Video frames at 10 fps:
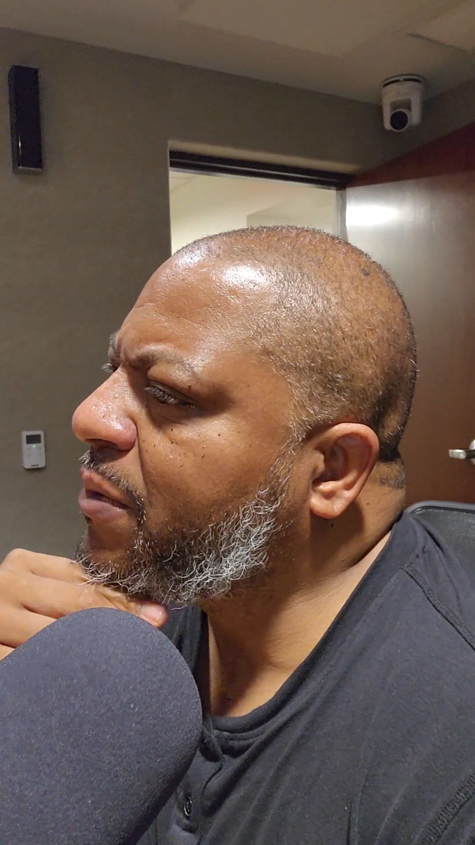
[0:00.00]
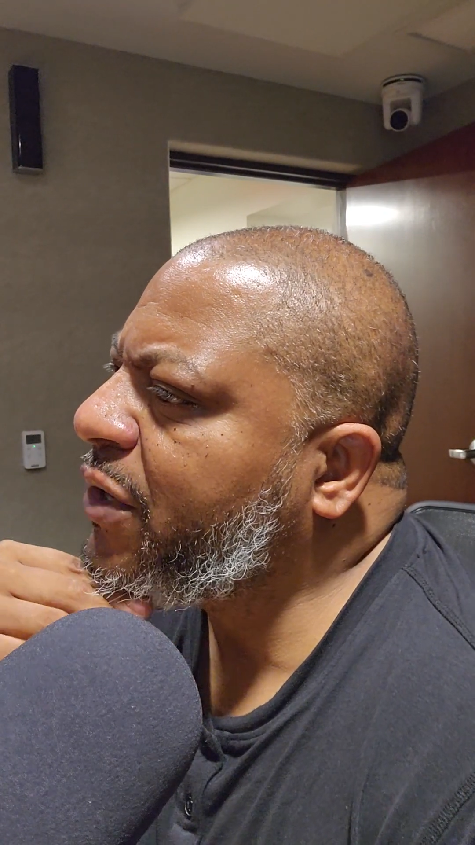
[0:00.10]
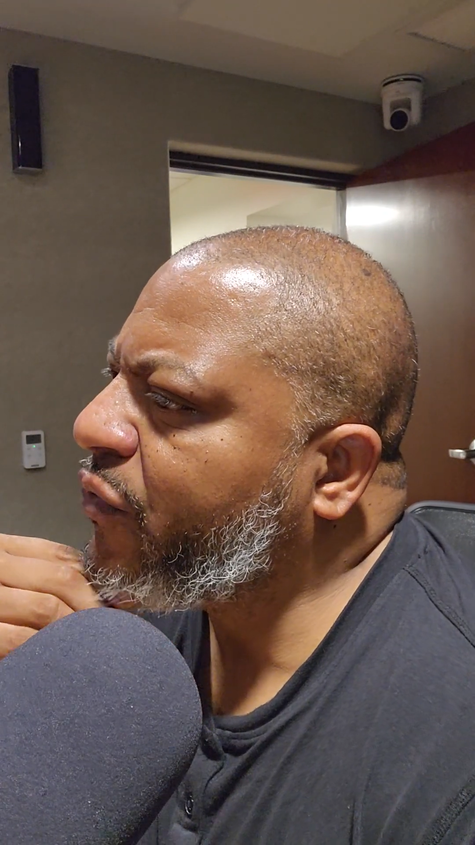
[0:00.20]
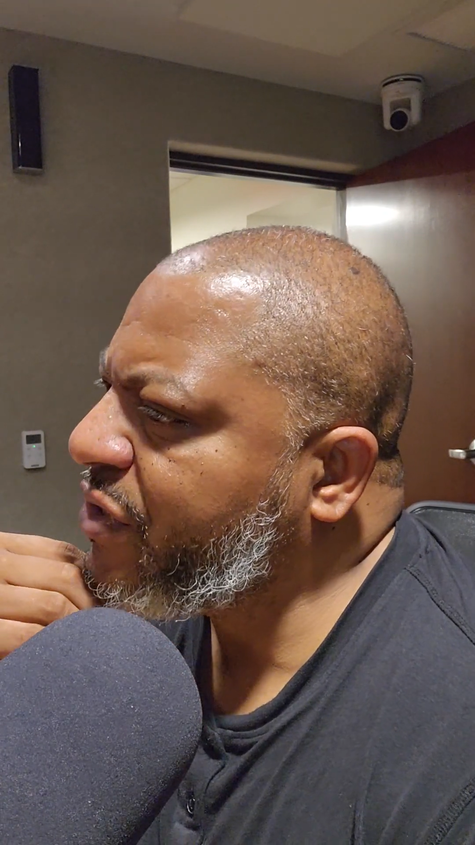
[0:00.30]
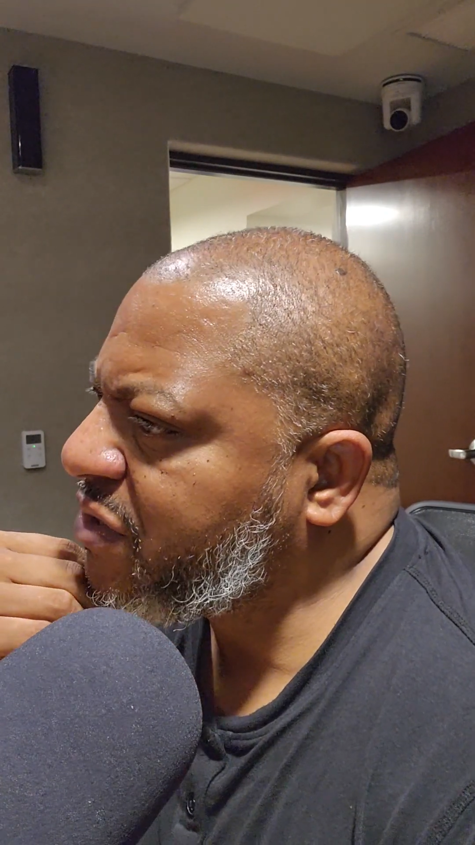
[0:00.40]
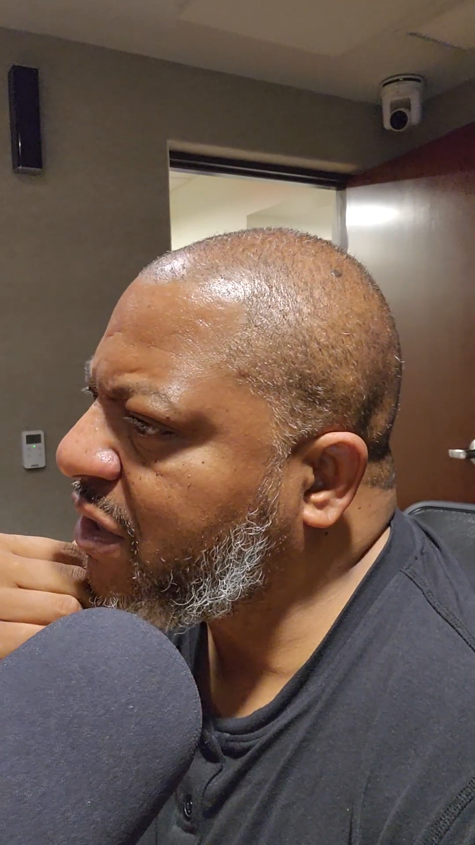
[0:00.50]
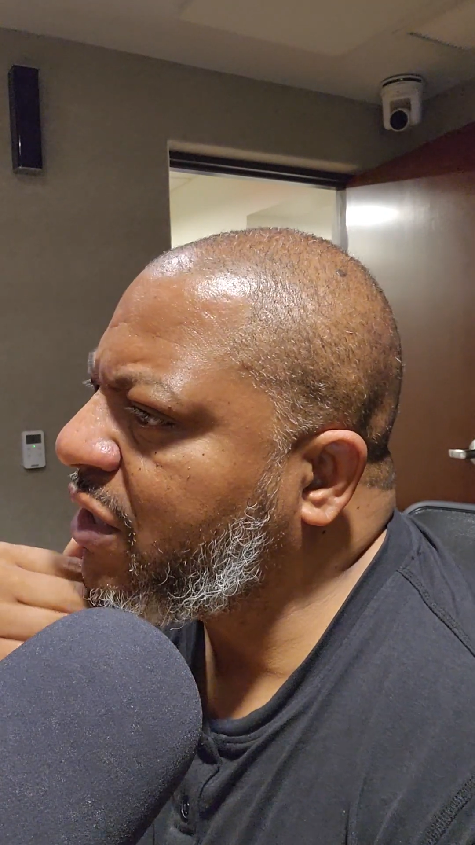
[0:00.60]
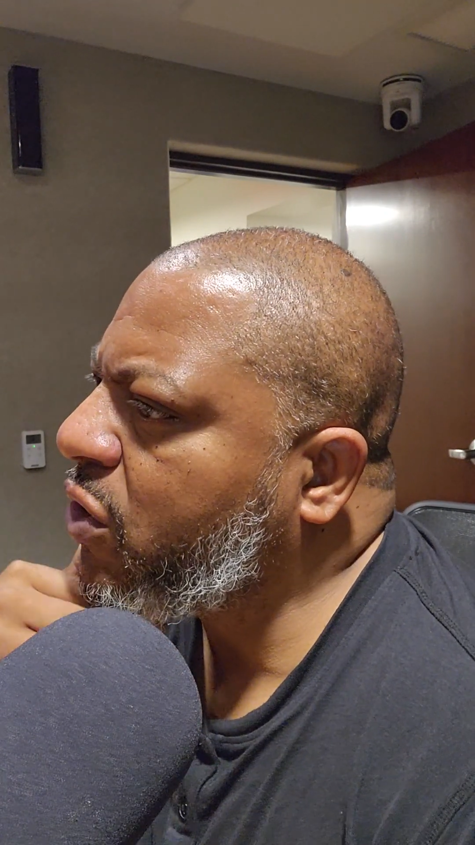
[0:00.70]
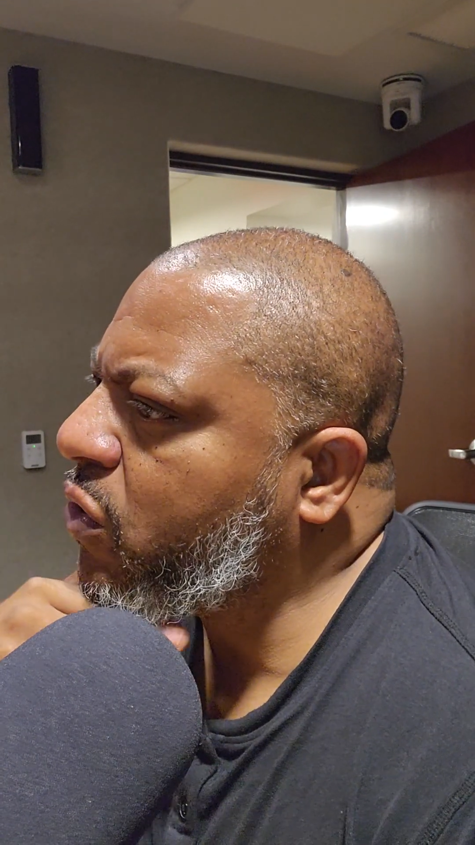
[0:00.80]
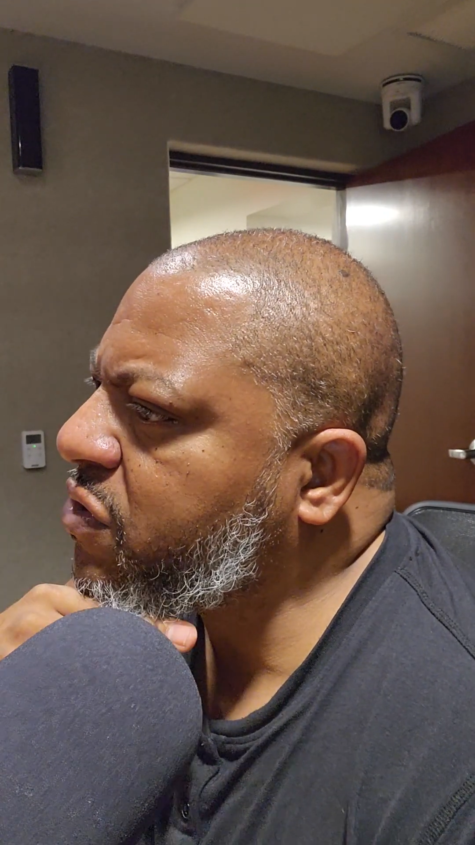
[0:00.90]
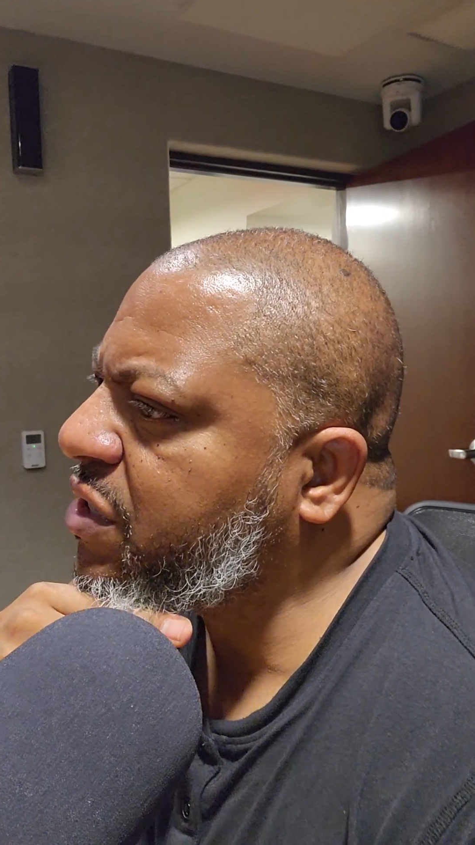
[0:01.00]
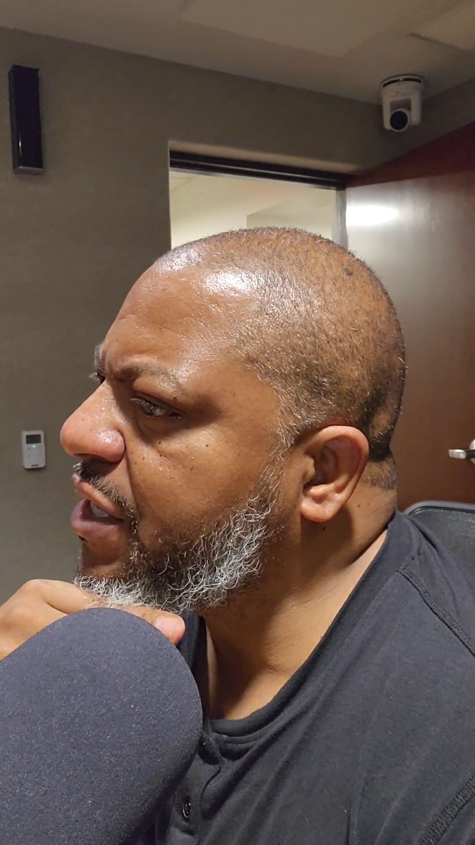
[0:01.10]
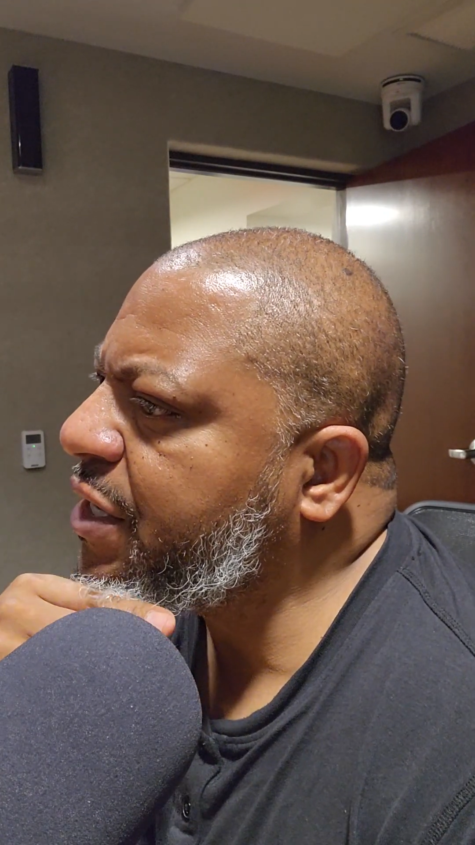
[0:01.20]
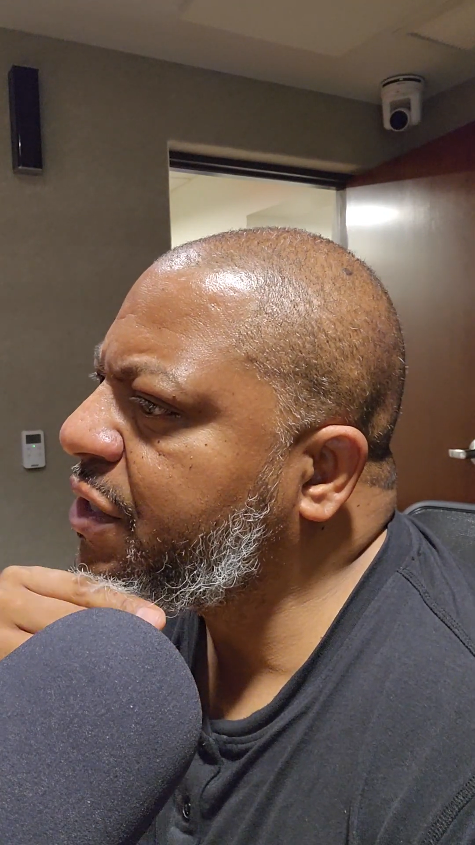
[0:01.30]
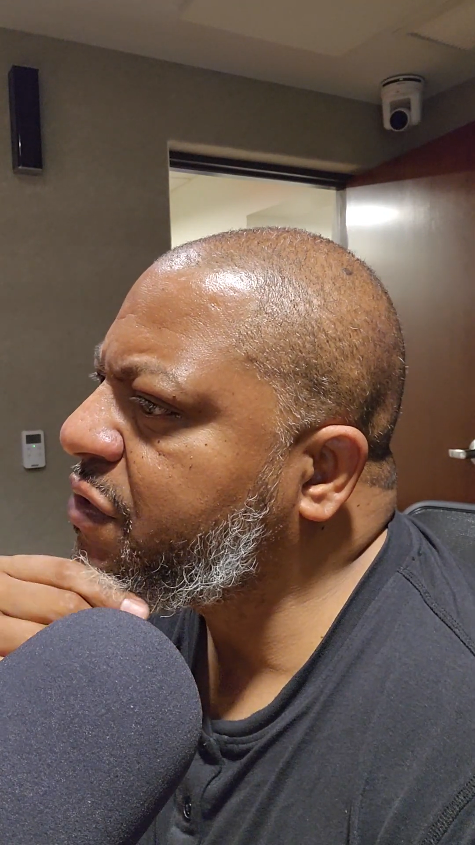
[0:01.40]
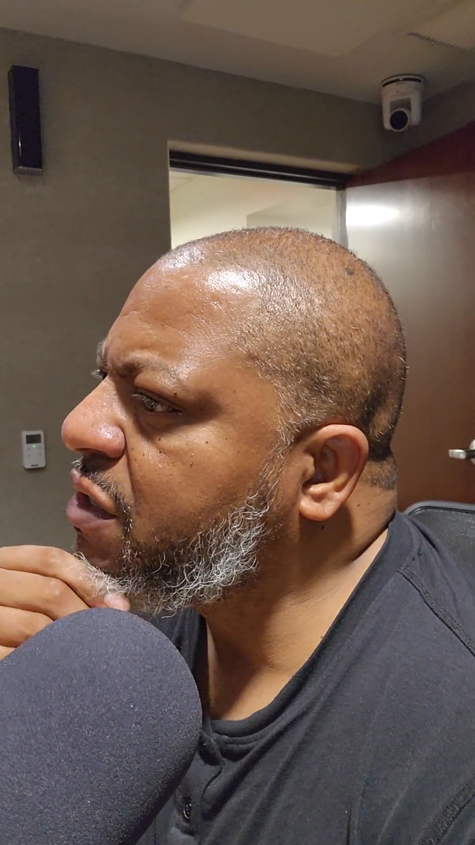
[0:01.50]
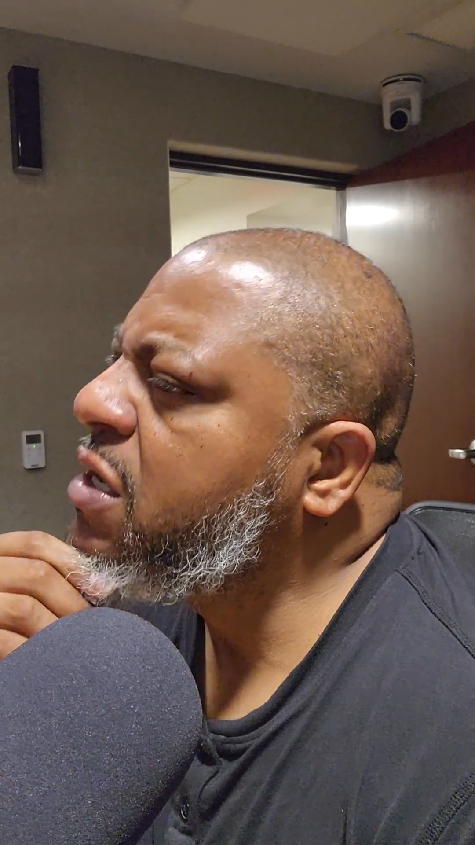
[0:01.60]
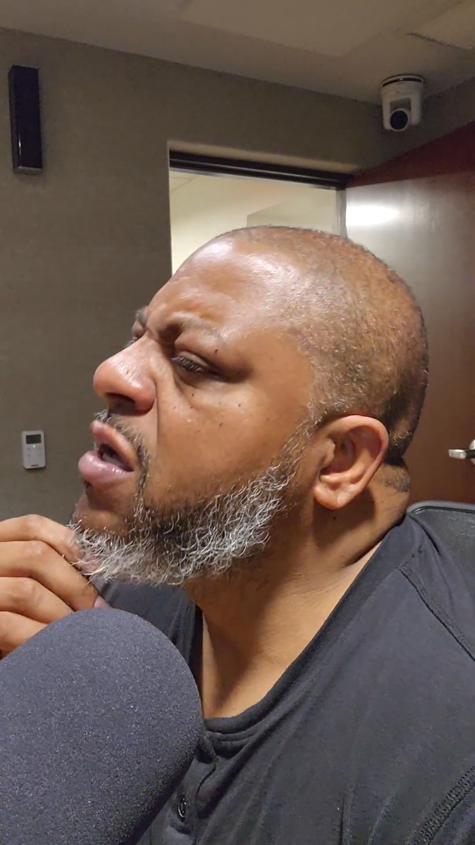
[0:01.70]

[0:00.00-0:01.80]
that recently lost theirs.